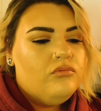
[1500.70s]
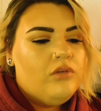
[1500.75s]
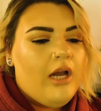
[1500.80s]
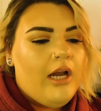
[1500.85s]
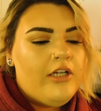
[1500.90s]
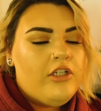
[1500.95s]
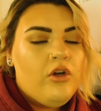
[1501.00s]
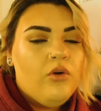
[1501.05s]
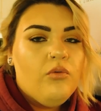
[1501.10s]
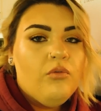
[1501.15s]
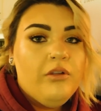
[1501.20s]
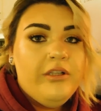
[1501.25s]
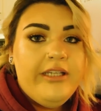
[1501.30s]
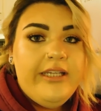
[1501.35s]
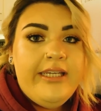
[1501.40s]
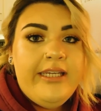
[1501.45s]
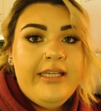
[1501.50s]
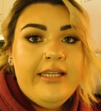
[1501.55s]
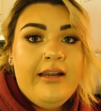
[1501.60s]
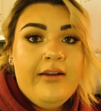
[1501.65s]
I don't really
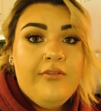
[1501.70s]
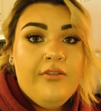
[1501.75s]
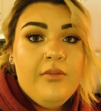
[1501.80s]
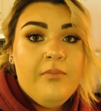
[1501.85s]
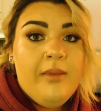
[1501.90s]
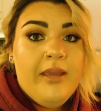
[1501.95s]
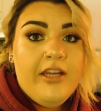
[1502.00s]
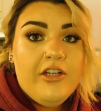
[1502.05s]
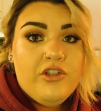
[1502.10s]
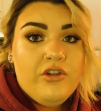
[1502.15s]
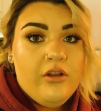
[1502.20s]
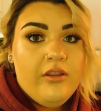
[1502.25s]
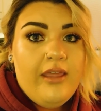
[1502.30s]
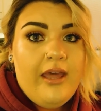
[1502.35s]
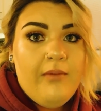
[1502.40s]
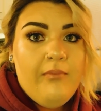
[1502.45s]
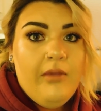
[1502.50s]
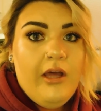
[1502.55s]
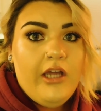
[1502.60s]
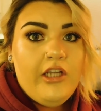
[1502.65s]
eat out of the pantry
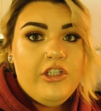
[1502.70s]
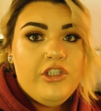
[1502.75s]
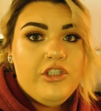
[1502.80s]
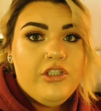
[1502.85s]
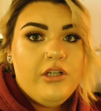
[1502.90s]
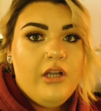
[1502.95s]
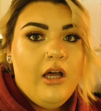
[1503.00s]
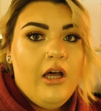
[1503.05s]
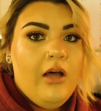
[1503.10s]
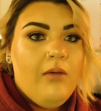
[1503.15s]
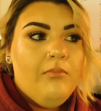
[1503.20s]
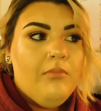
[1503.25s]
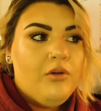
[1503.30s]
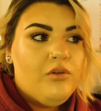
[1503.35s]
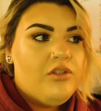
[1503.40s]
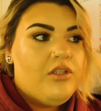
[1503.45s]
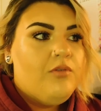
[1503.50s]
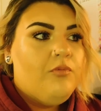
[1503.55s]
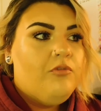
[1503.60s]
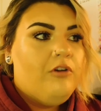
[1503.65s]
that much. Uh,
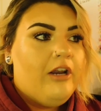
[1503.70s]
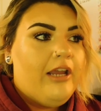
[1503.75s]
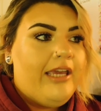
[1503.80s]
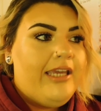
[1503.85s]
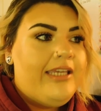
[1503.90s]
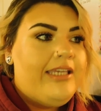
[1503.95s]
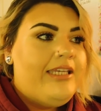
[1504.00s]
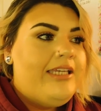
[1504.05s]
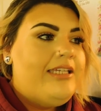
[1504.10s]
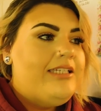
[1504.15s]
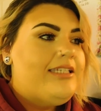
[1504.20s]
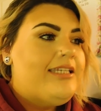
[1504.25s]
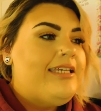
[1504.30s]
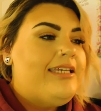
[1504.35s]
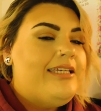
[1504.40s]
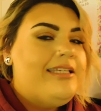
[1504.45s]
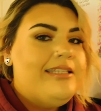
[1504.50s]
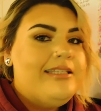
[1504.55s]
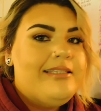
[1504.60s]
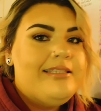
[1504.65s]
most of what I eat
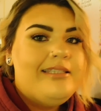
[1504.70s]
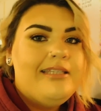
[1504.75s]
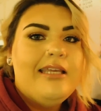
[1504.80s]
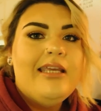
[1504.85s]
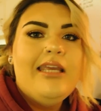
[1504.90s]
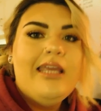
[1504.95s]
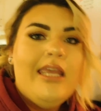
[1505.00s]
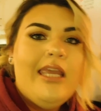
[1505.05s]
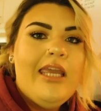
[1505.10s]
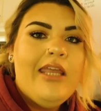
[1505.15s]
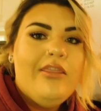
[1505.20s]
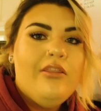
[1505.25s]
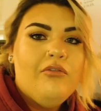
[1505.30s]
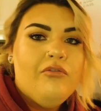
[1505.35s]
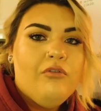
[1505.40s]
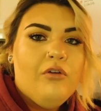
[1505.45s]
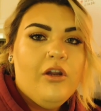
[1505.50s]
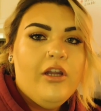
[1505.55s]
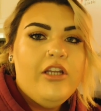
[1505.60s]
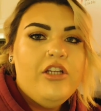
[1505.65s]
is in the
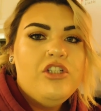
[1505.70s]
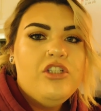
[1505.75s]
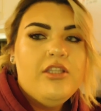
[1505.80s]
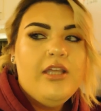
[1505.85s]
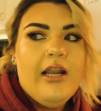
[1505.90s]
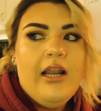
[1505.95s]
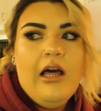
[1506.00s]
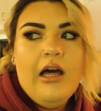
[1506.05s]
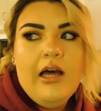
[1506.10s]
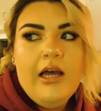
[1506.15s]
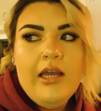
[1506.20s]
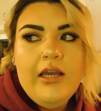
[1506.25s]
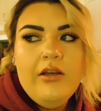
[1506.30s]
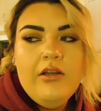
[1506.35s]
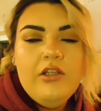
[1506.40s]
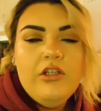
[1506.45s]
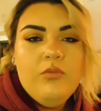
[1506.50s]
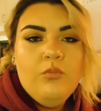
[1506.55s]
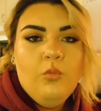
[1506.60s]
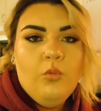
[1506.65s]
fridge that
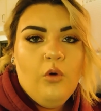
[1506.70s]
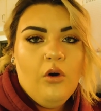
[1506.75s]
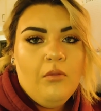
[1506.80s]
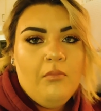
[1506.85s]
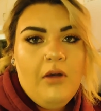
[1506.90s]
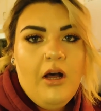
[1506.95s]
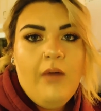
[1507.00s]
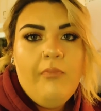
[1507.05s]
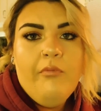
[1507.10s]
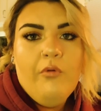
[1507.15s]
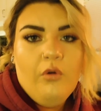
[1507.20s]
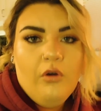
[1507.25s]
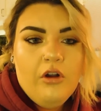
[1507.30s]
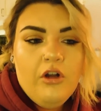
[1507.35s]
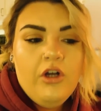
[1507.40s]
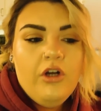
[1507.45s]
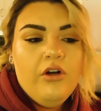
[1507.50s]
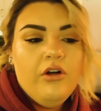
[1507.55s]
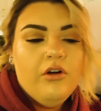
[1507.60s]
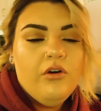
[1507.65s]
I warm up or
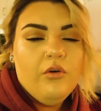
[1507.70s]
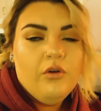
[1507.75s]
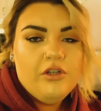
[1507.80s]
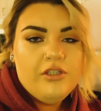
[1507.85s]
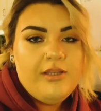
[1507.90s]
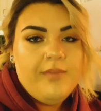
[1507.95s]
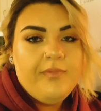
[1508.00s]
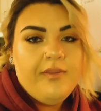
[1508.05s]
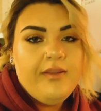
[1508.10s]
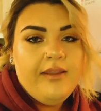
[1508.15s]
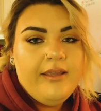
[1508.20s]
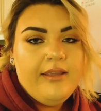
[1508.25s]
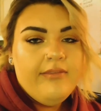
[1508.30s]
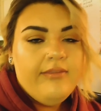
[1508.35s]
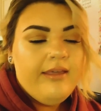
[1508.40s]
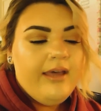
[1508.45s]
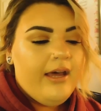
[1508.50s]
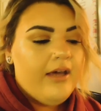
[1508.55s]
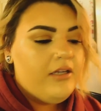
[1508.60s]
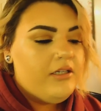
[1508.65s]
cook or something like
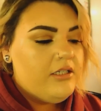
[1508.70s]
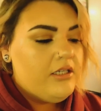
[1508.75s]
that.